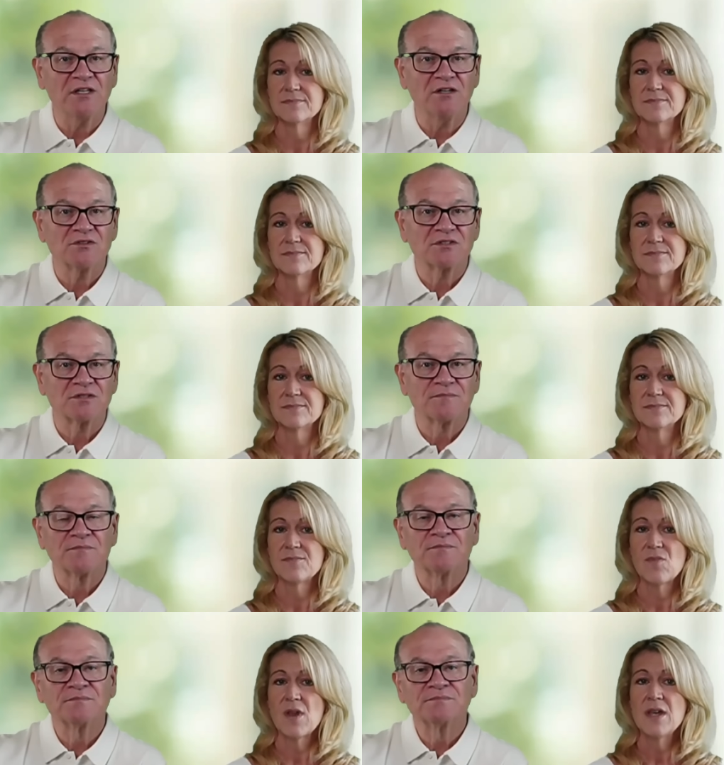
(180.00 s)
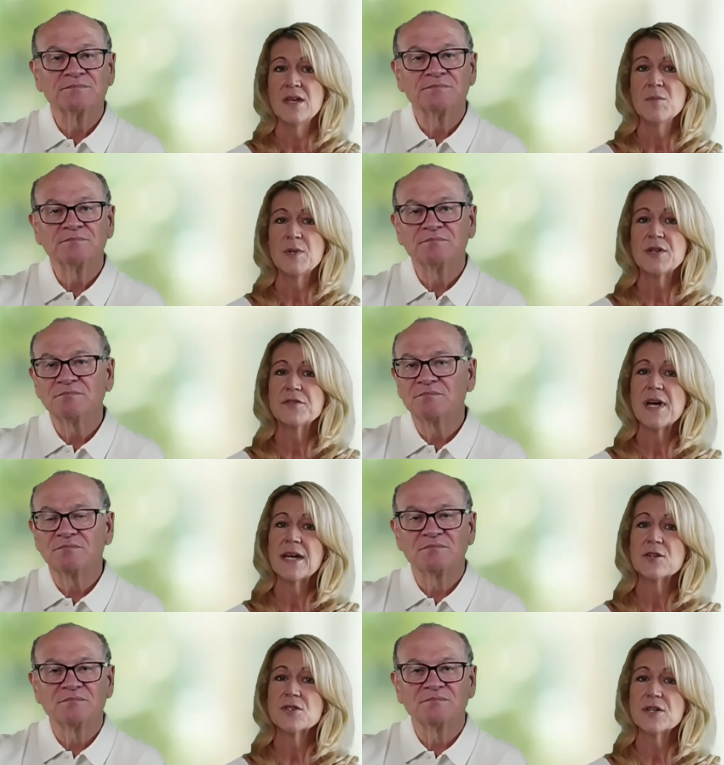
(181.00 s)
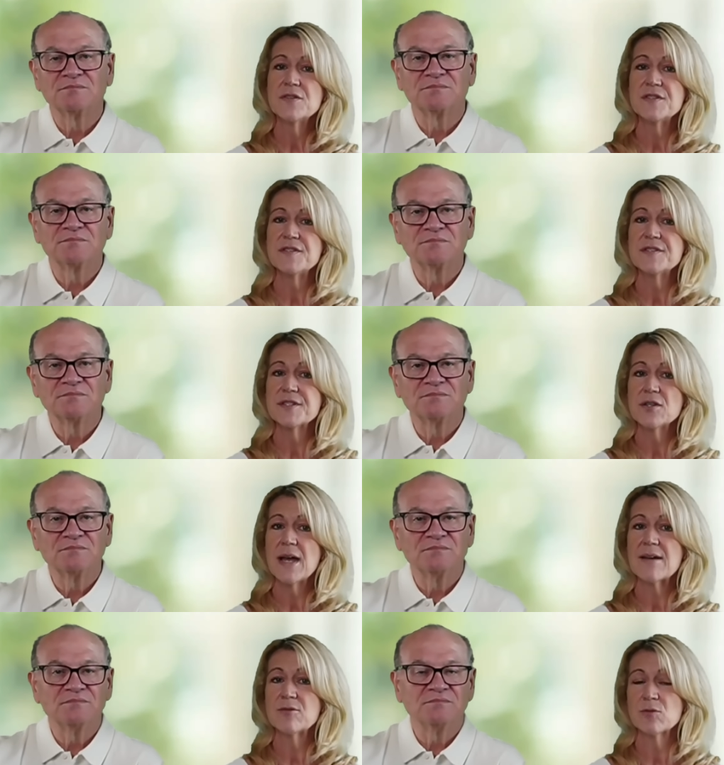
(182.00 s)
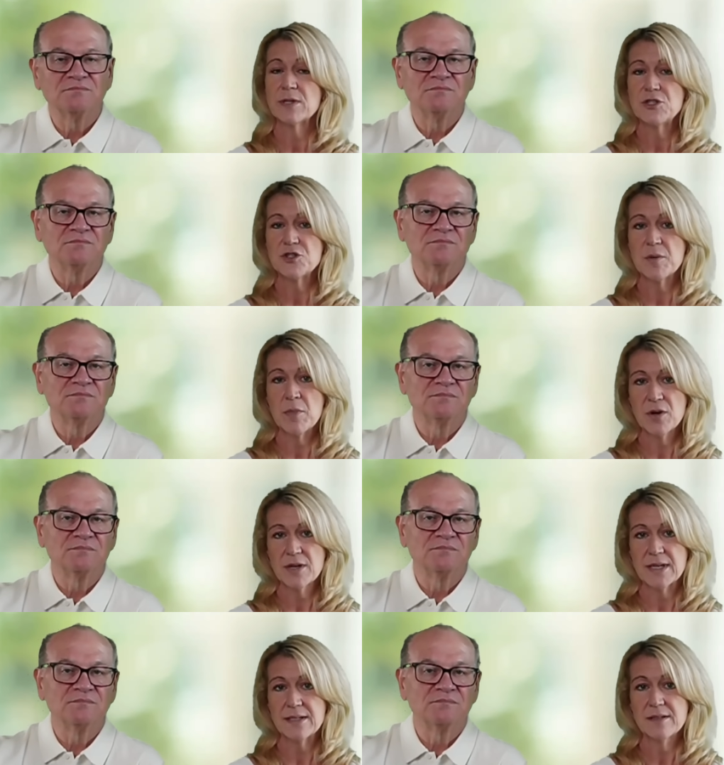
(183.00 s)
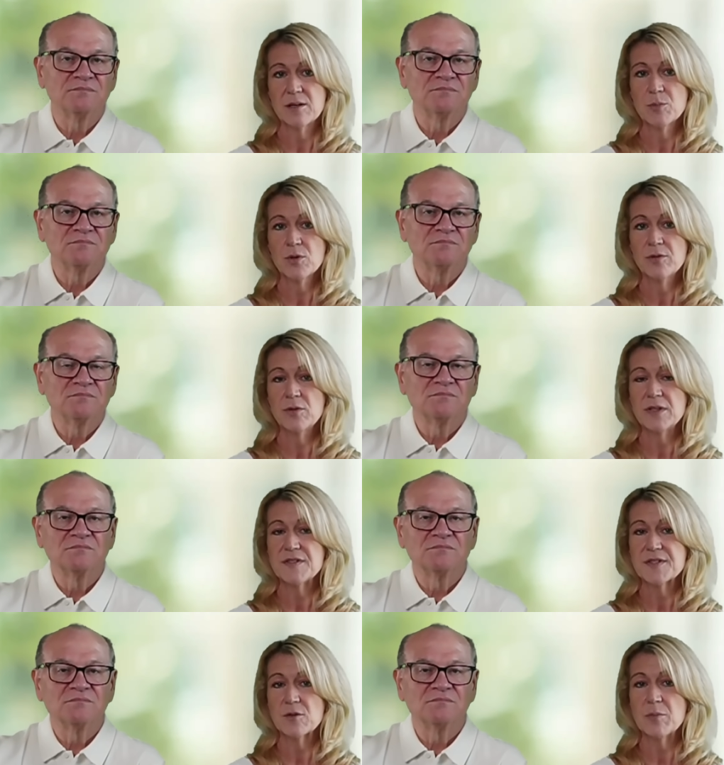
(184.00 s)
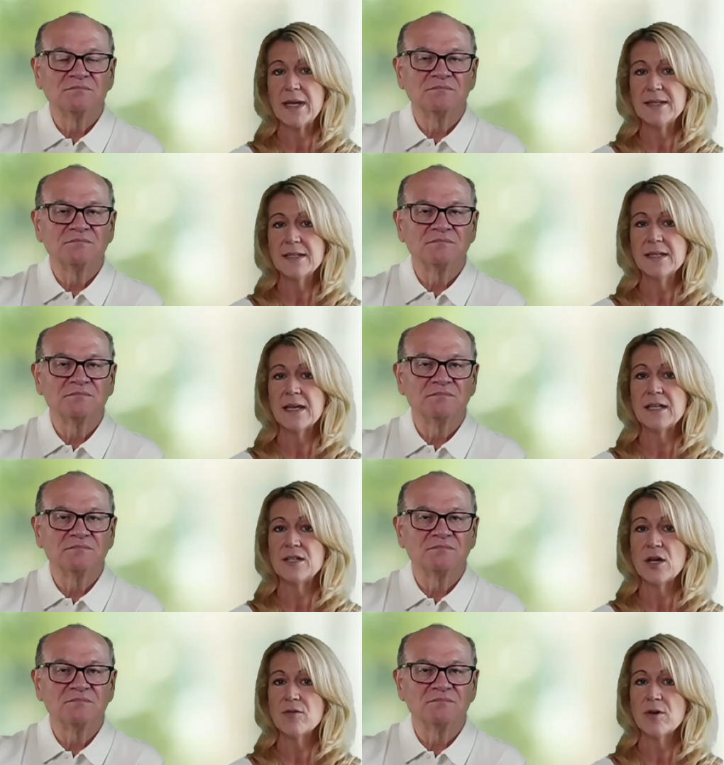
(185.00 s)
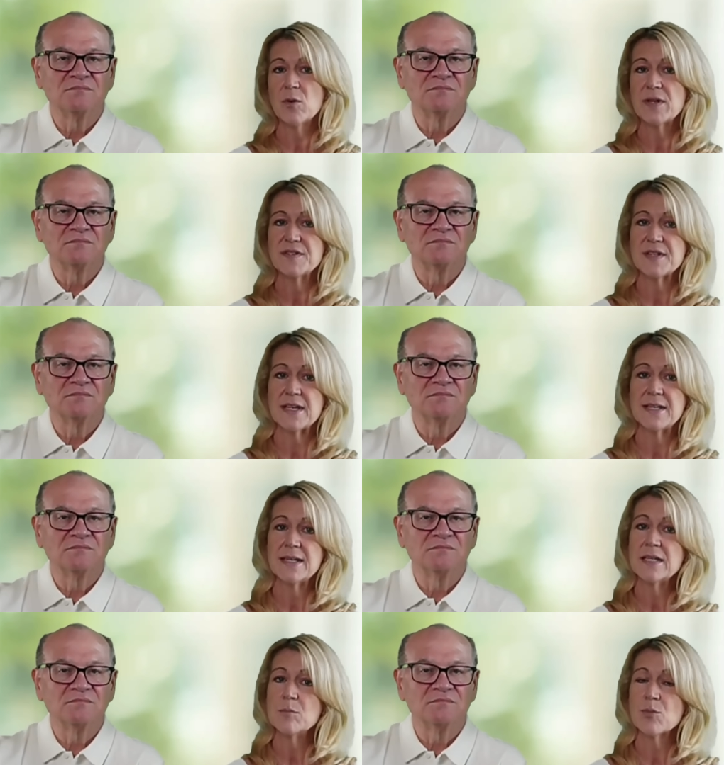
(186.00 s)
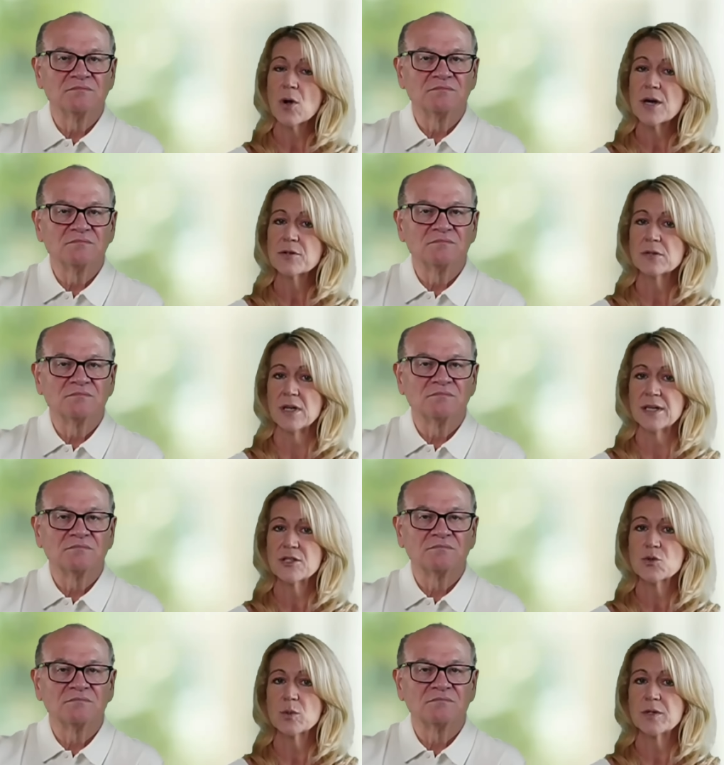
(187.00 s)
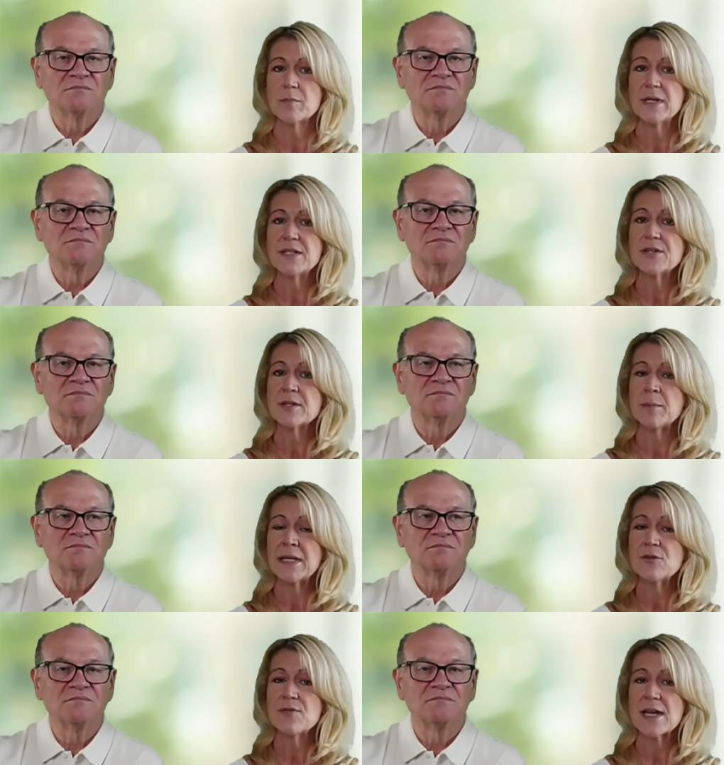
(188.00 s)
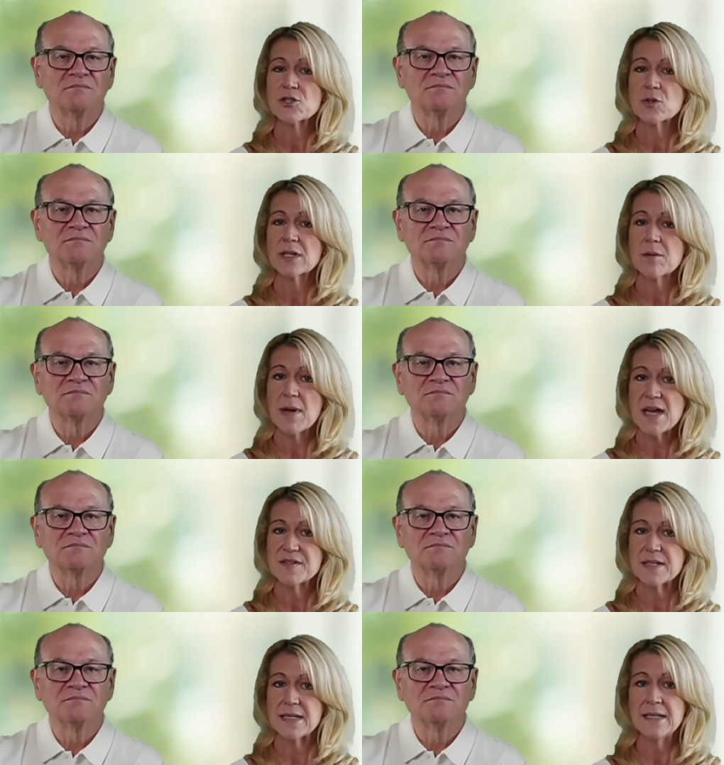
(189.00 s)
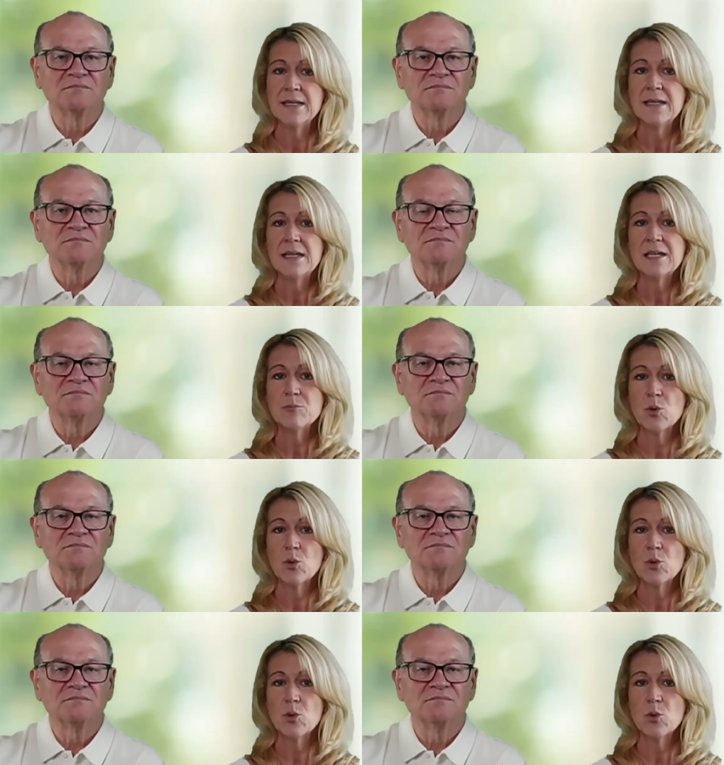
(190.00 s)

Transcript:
Speaker 1: loss.
Speaker 2: But those higher doses still haven't reached the market. Approval is still pending, and Novo has said any broader launch will depend on manufacturing capacity and